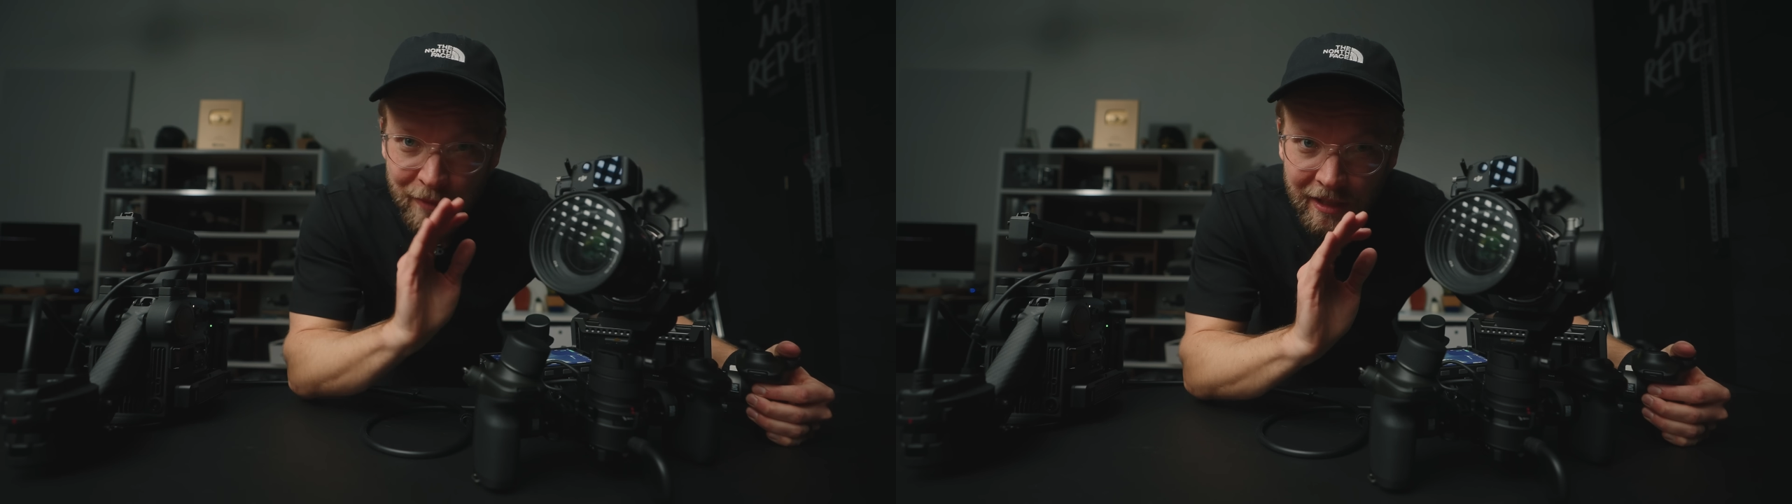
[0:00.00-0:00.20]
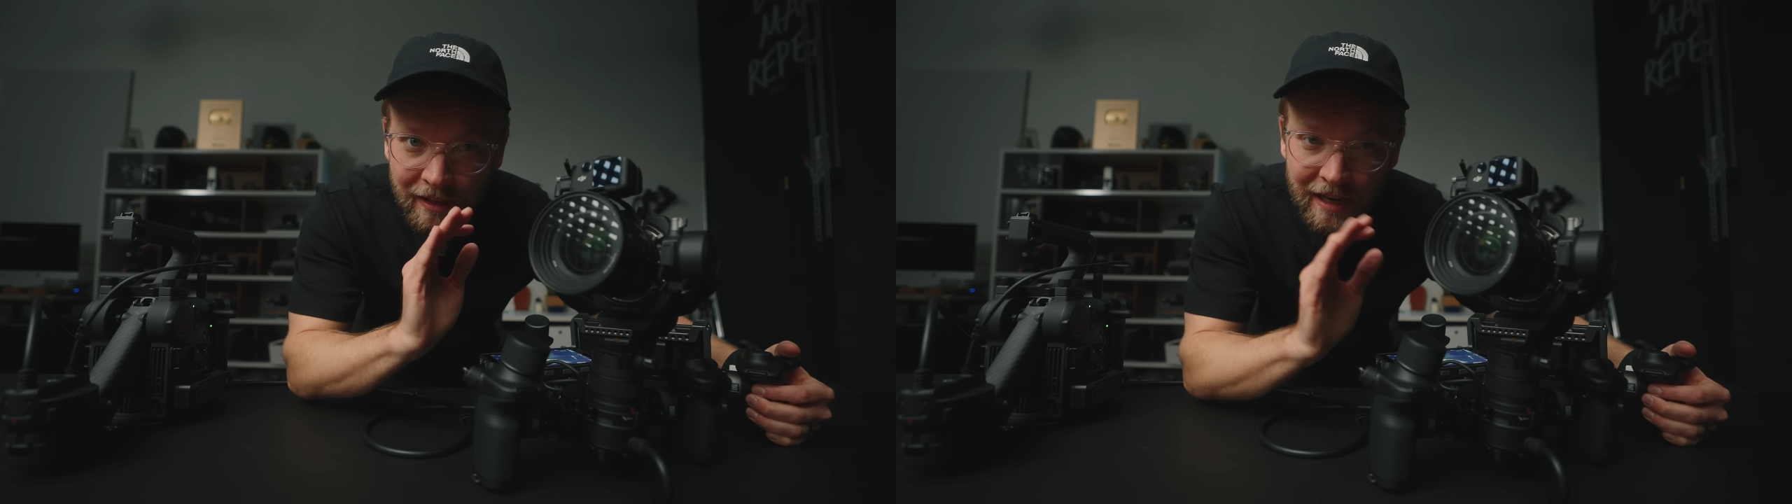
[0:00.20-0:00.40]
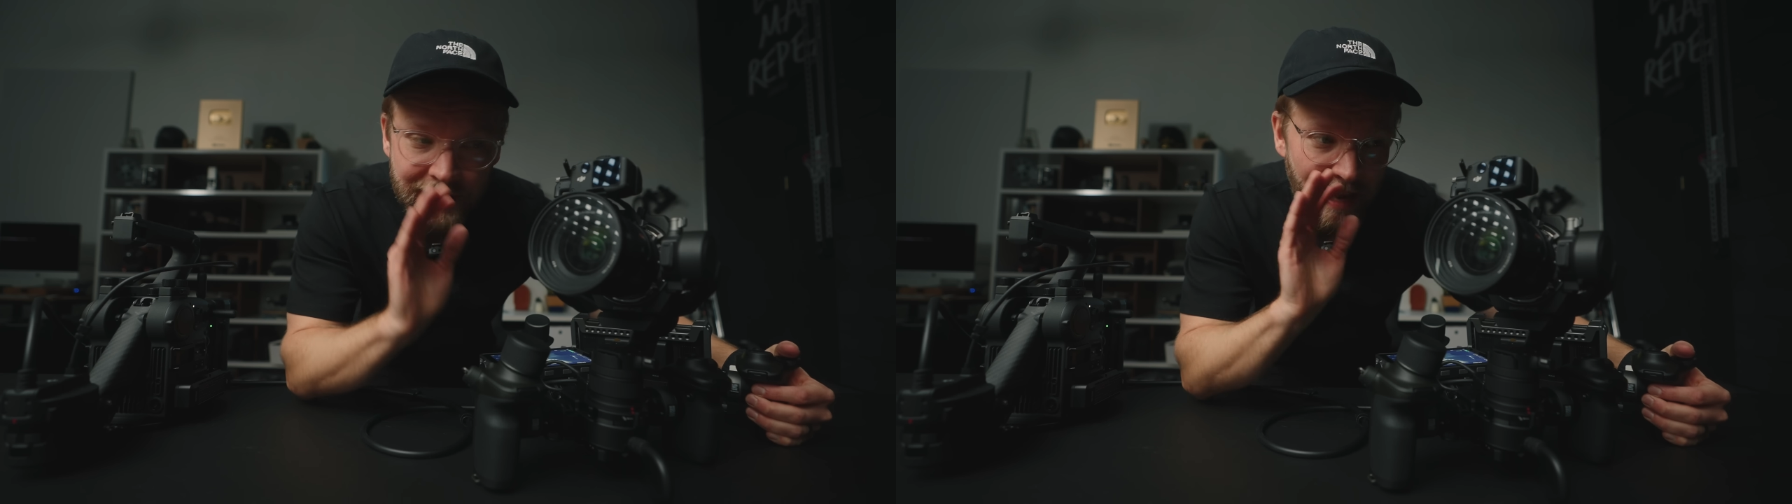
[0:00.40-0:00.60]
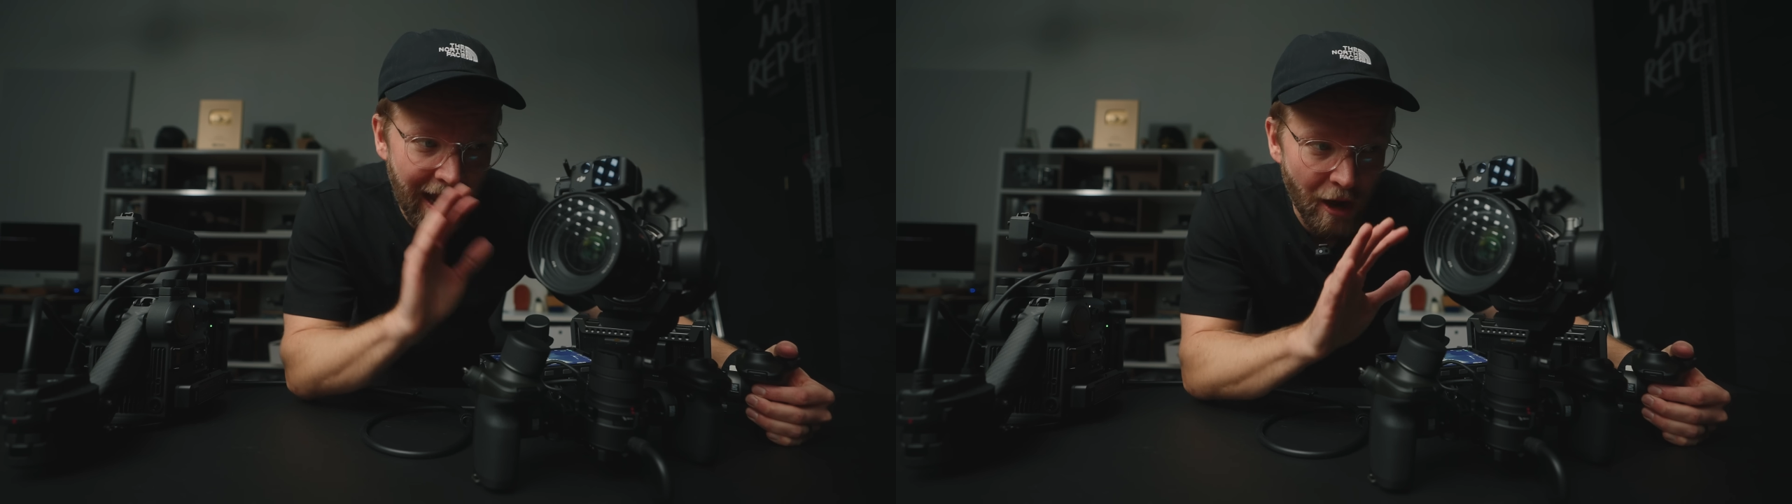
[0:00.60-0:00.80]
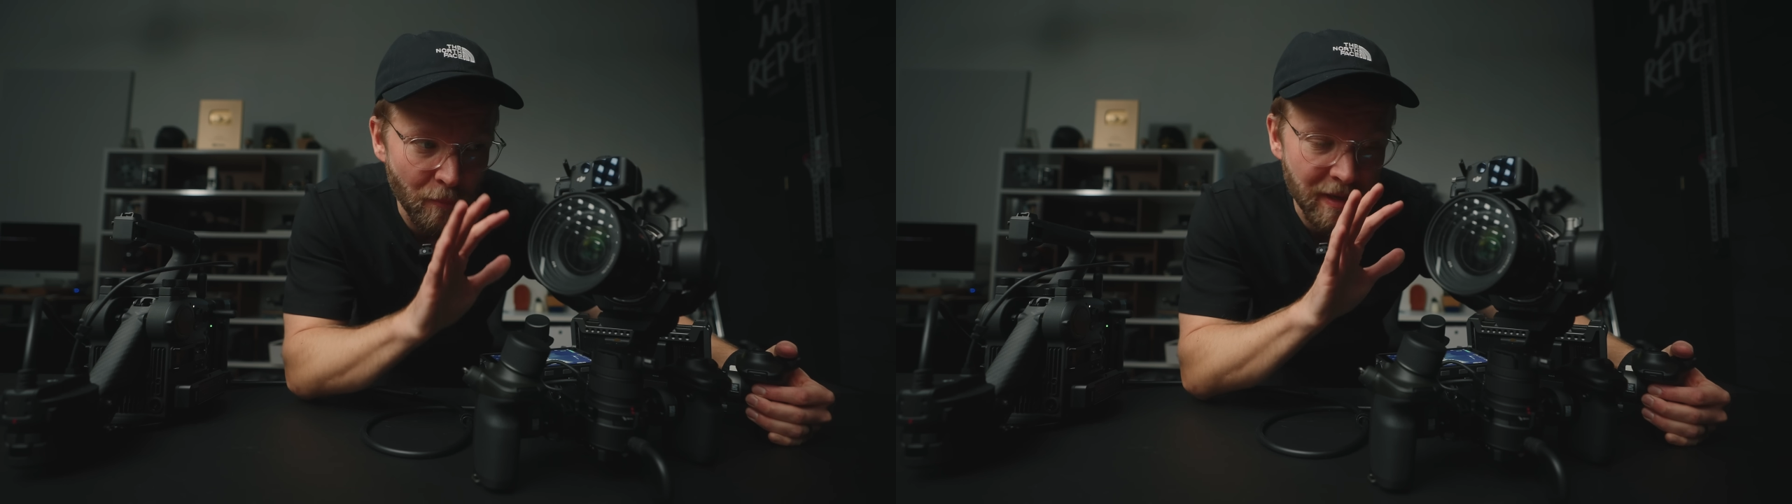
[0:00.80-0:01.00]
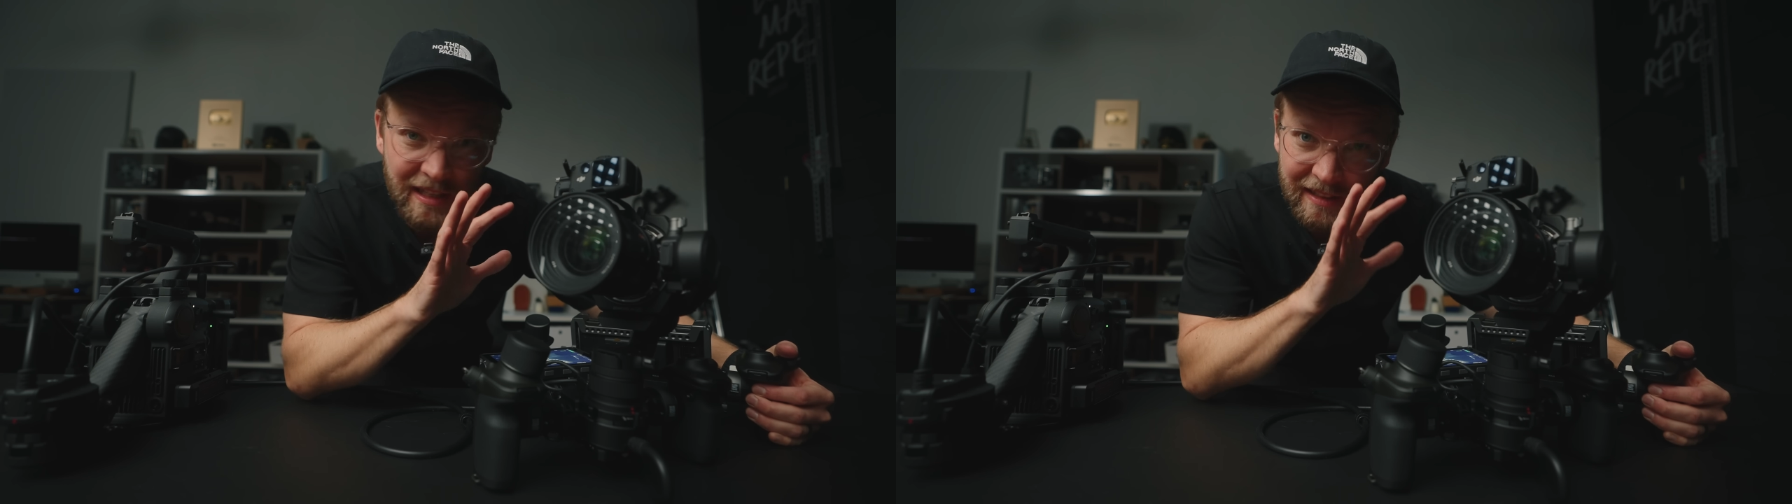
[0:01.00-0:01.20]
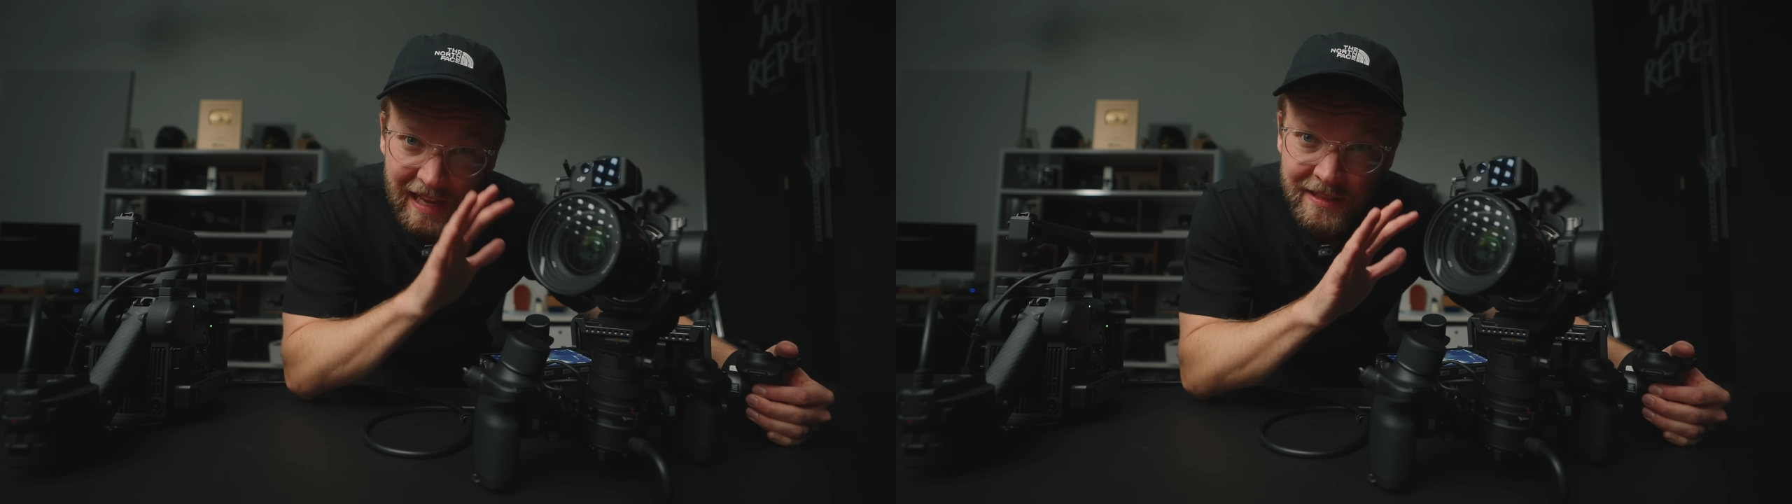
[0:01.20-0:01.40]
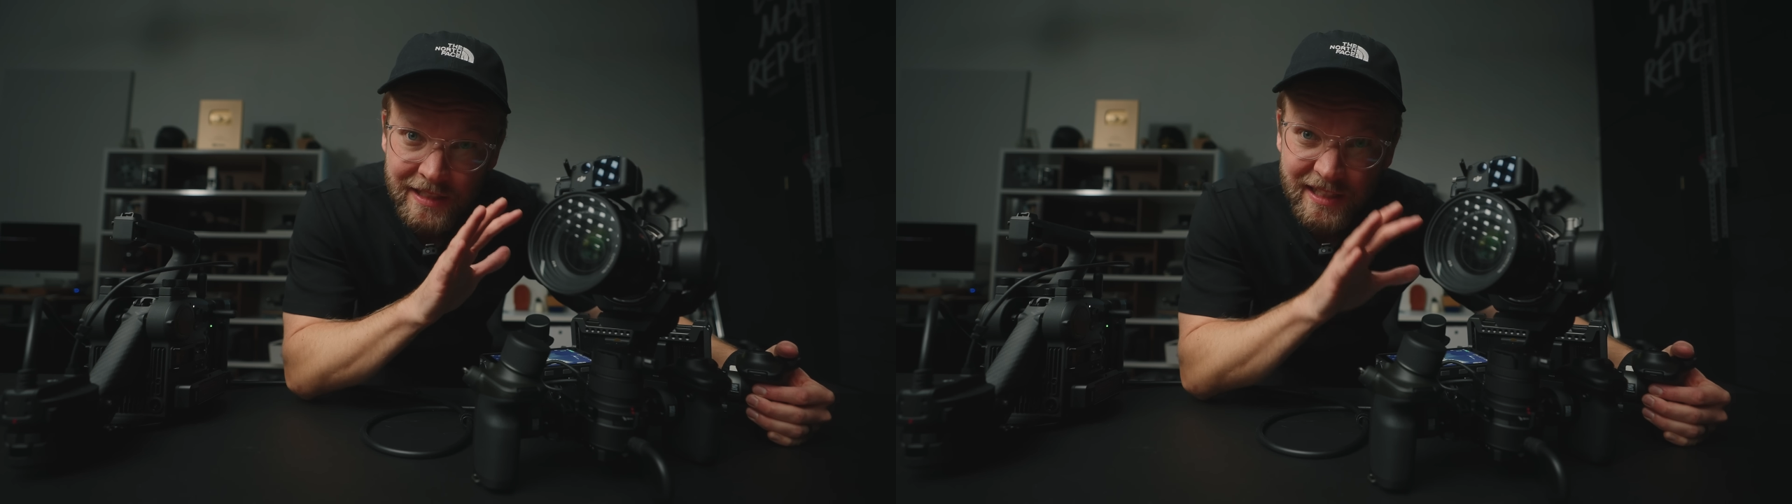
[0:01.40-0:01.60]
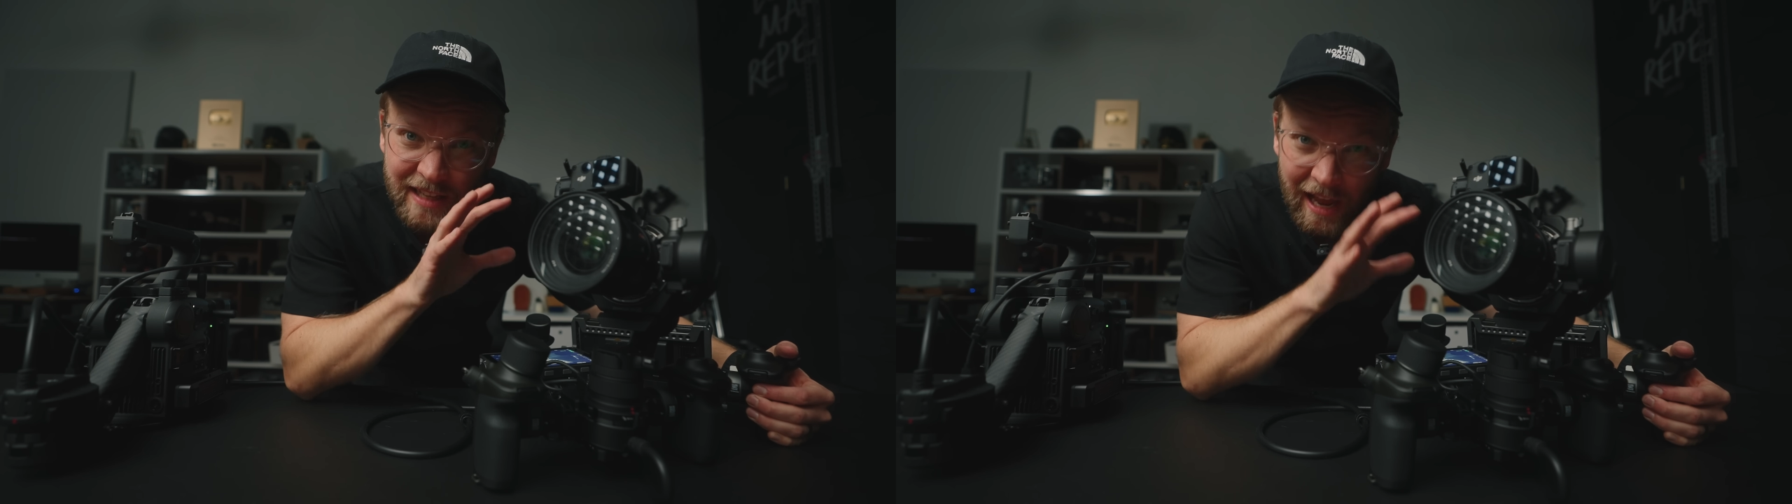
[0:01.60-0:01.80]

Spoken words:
realize how many lenses